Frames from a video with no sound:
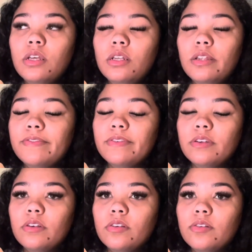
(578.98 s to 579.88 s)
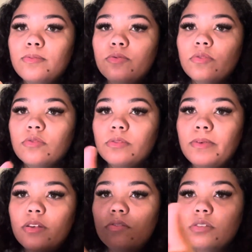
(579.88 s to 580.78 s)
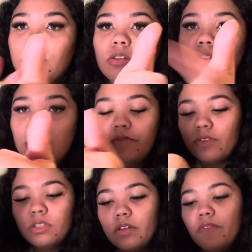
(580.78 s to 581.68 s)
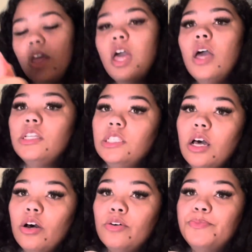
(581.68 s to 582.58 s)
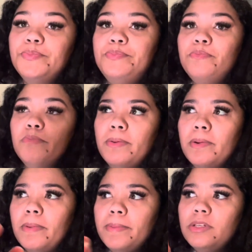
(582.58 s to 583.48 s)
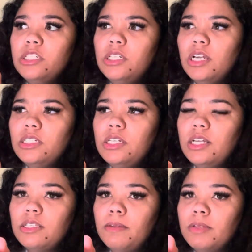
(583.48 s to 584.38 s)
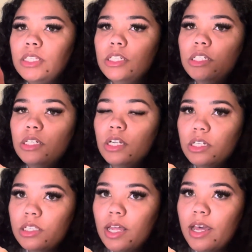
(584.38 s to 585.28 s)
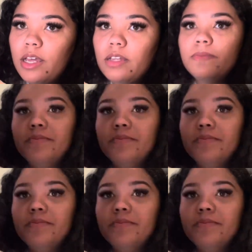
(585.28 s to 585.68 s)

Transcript: different herbs, rose petals, it's all different stuff. So, but my mama, she actually has a business, she does that.